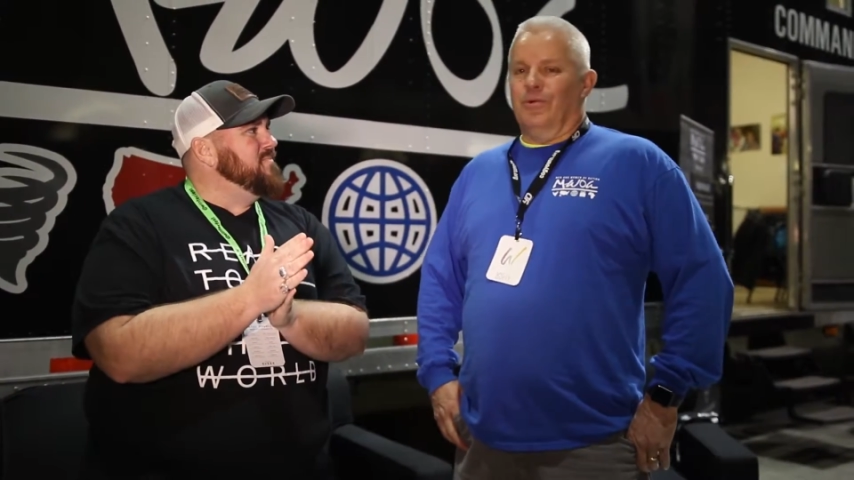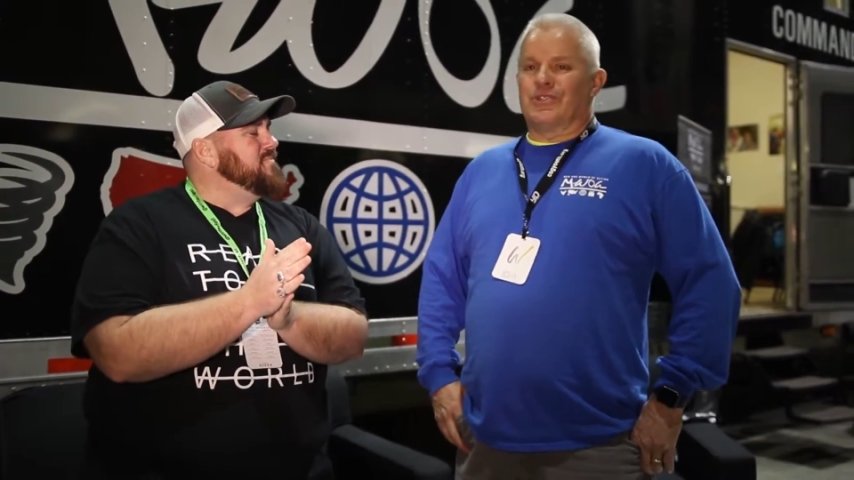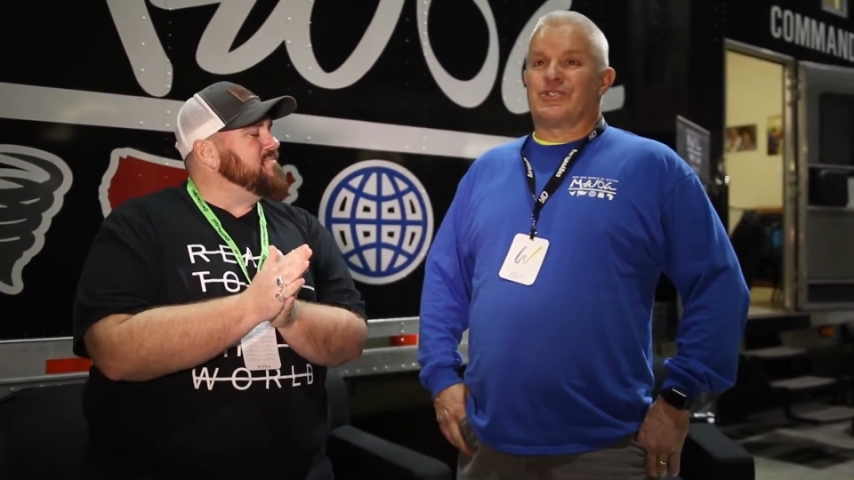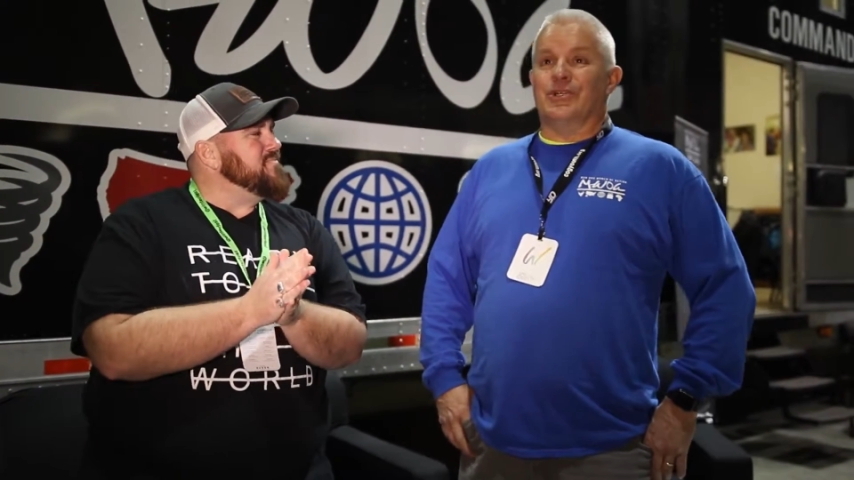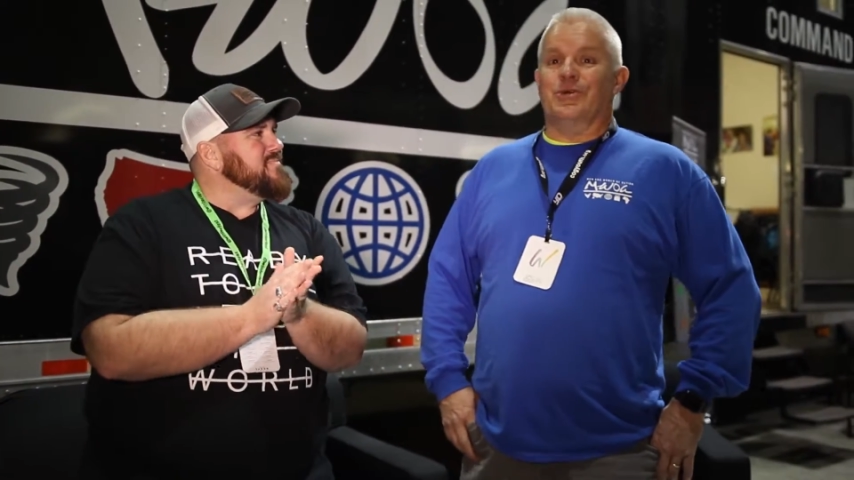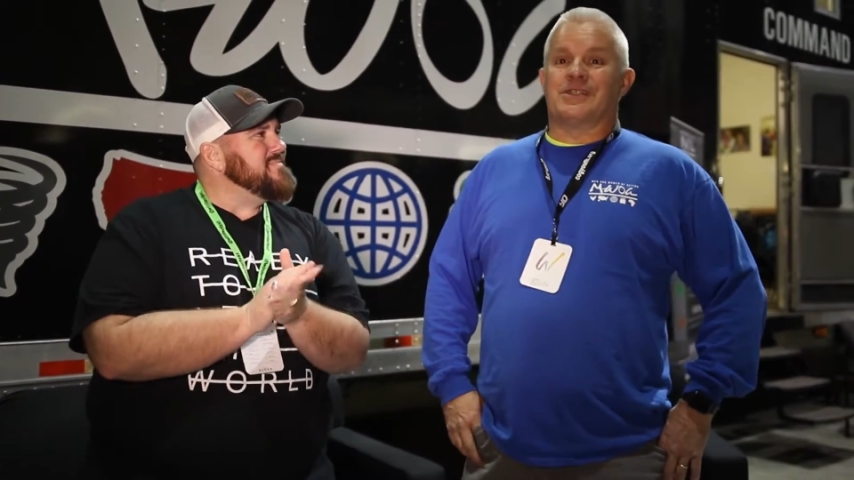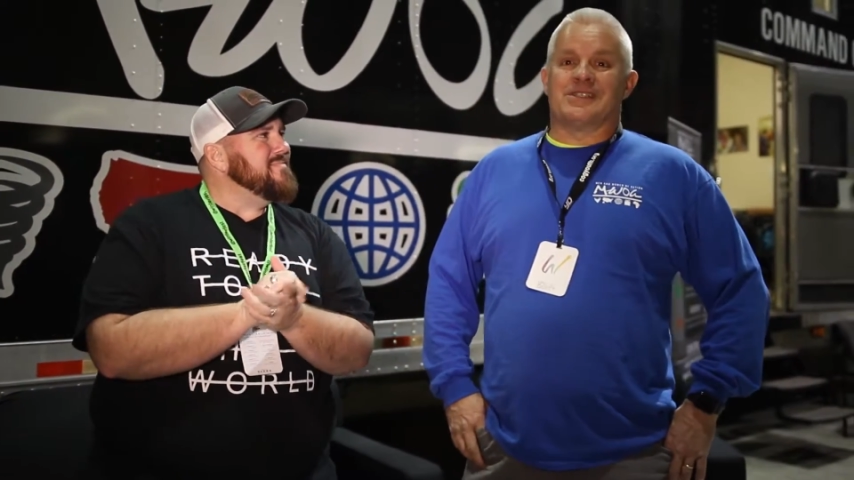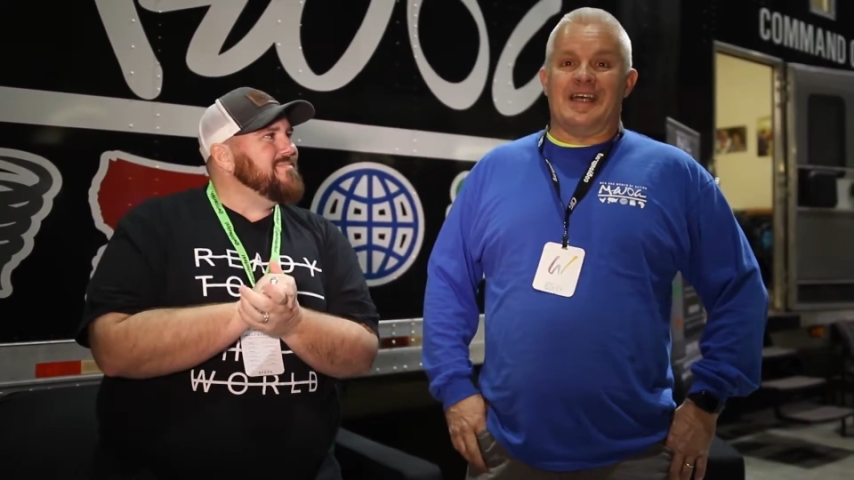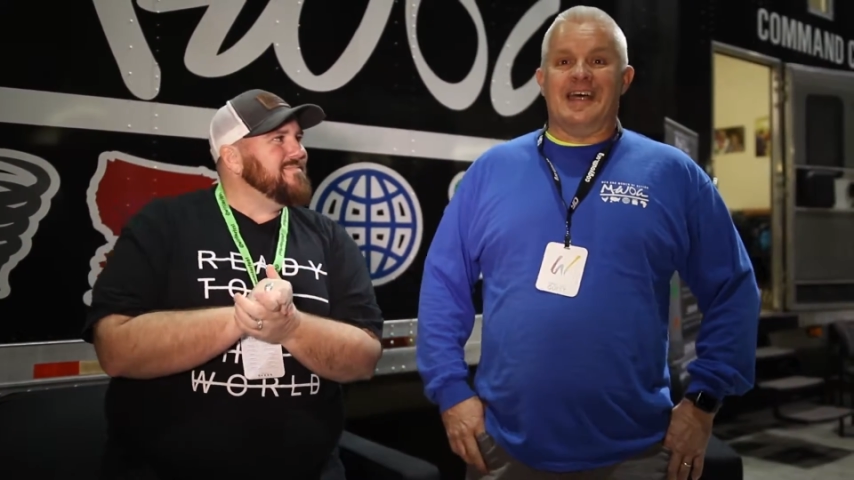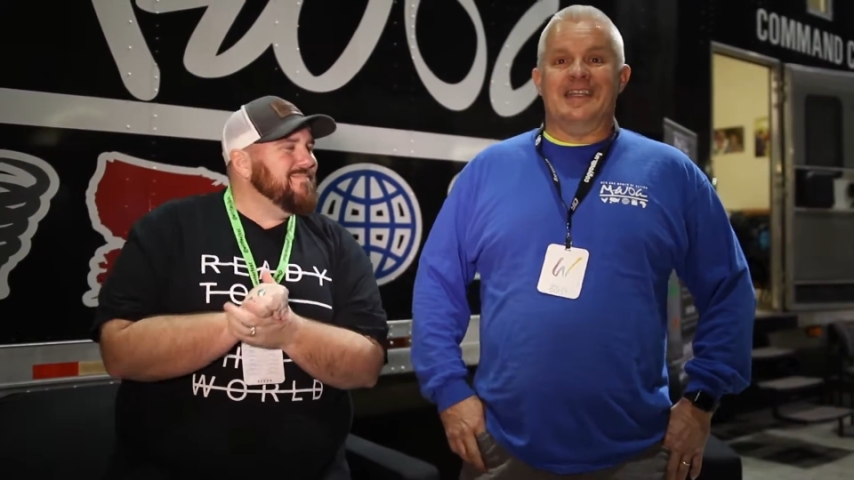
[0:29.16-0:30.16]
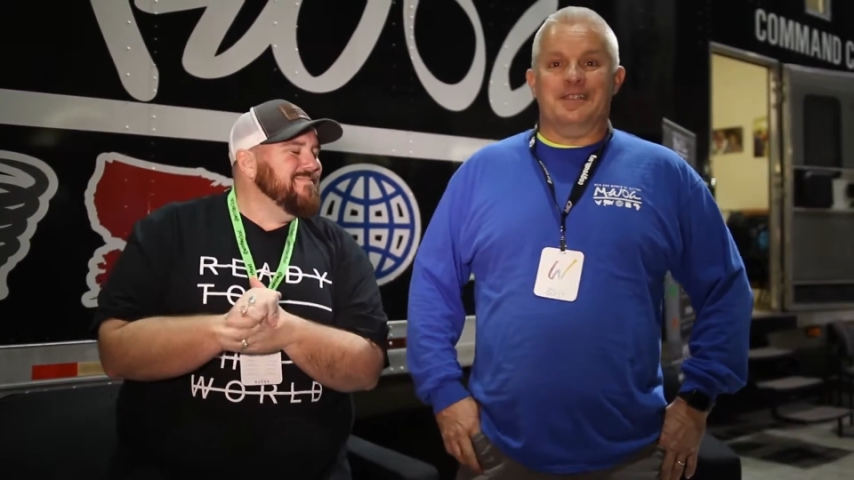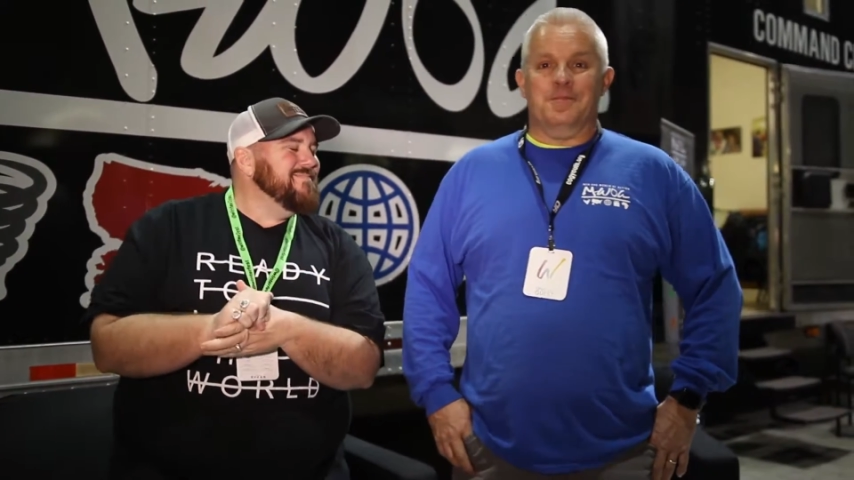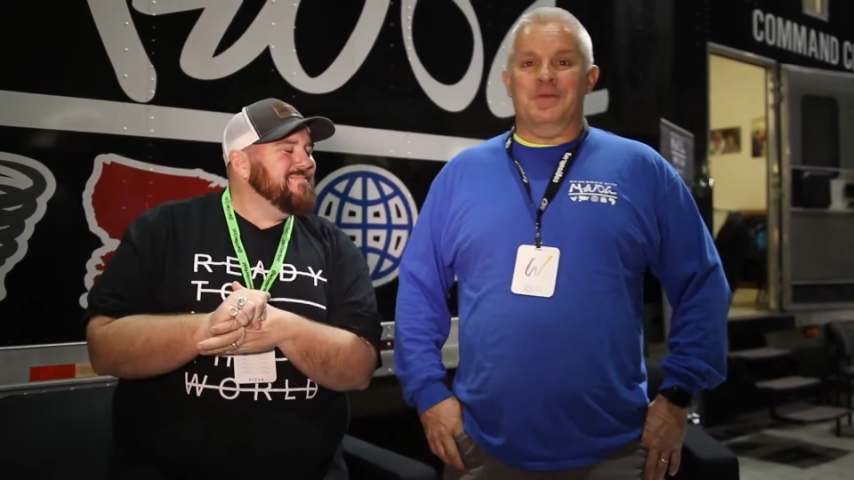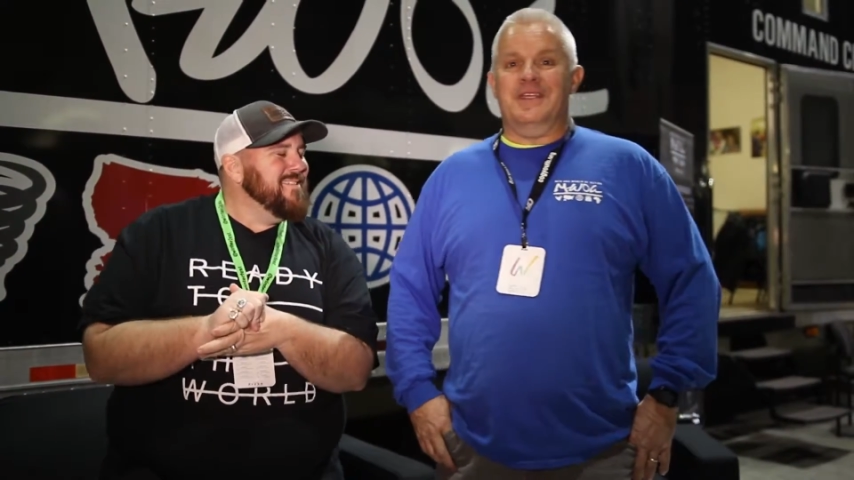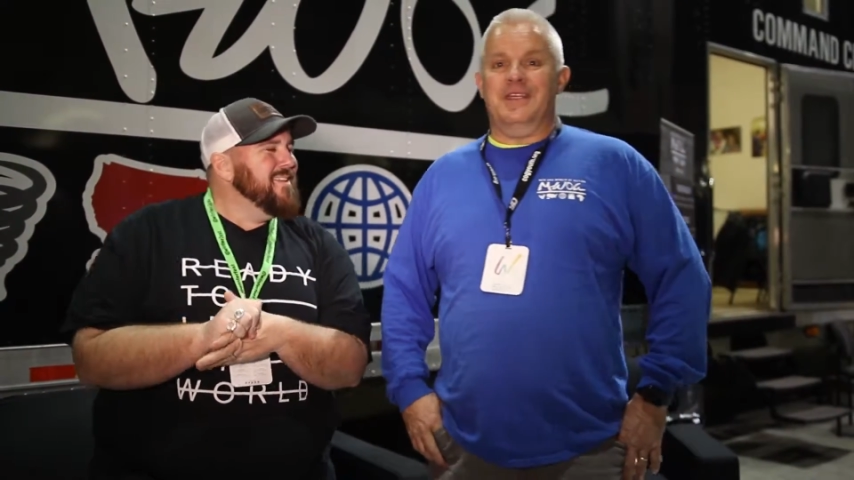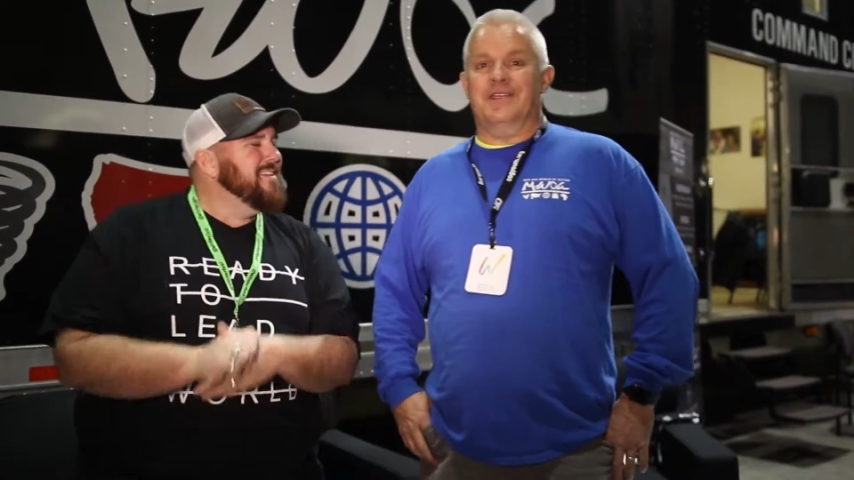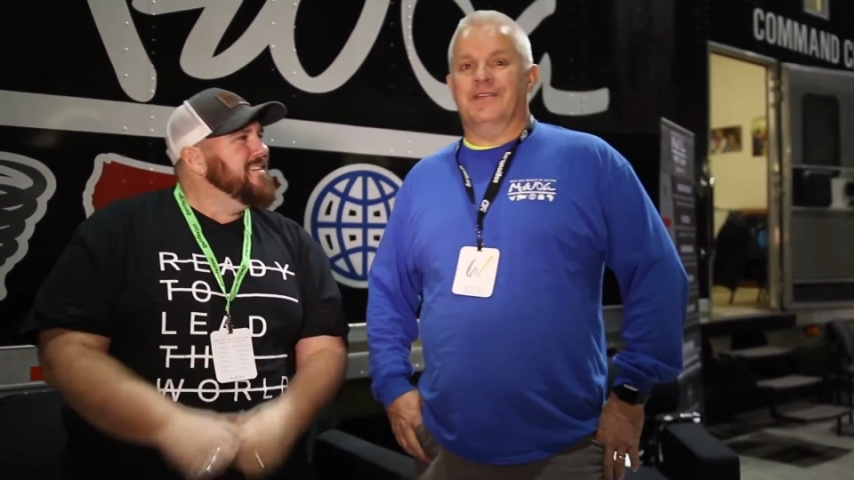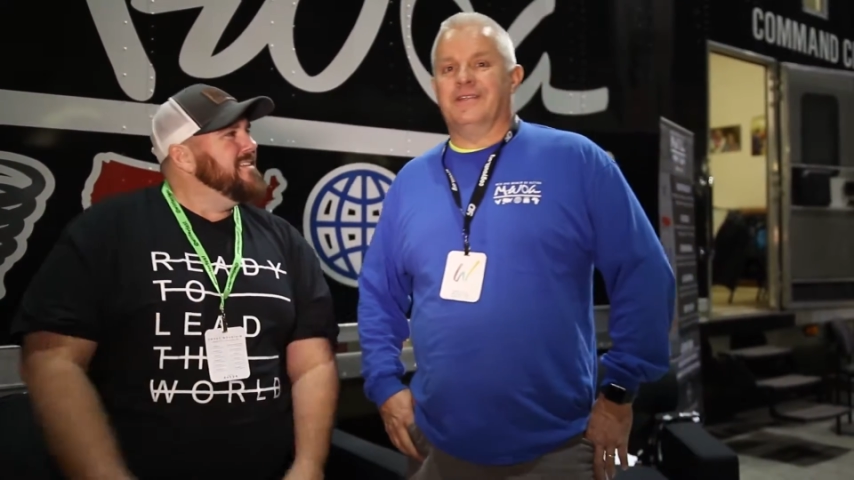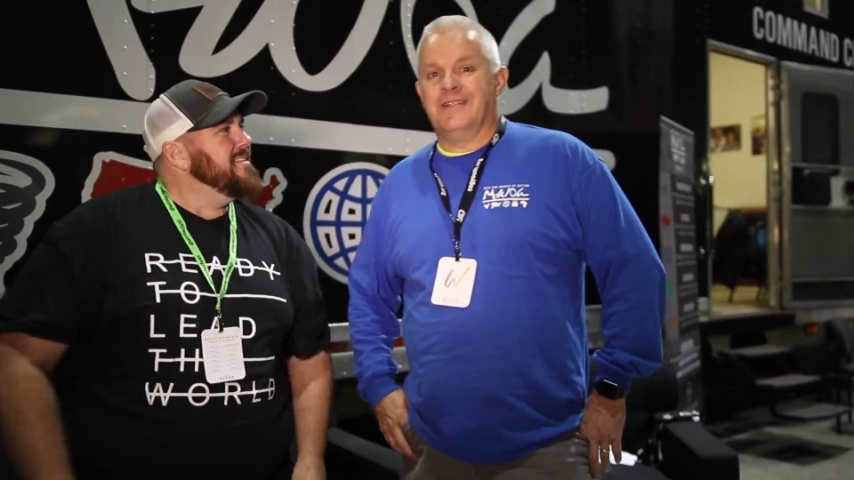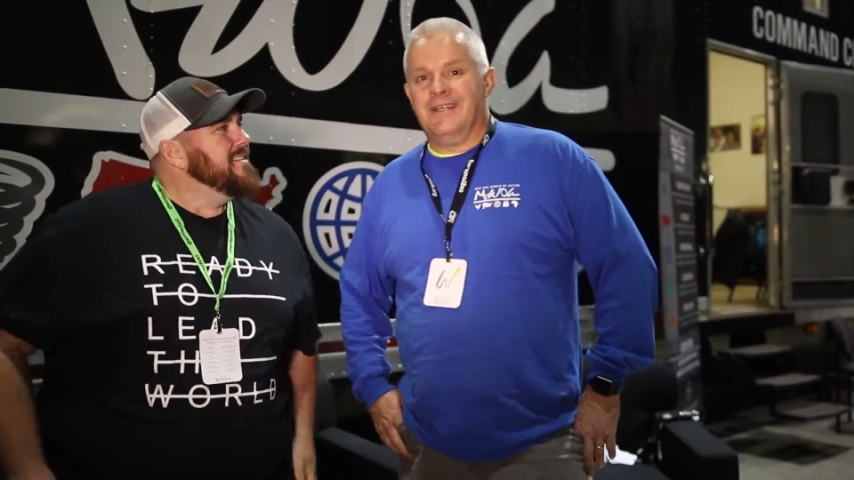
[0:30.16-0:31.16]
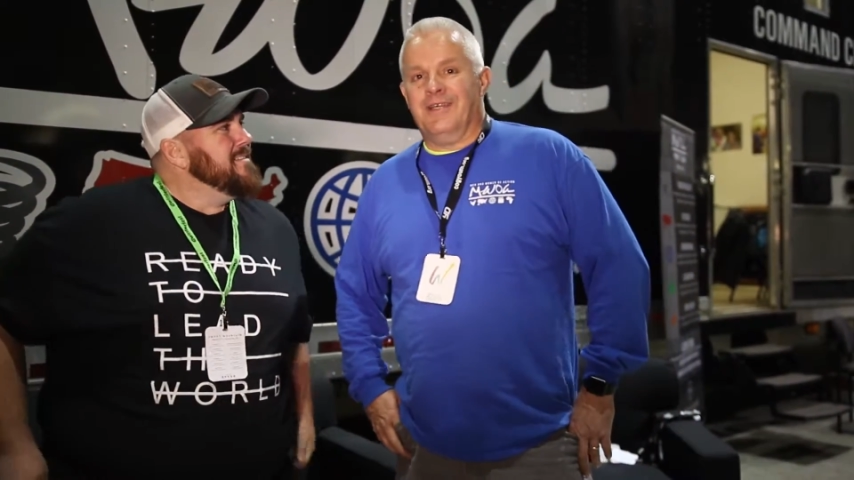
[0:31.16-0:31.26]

We're so excited to be here.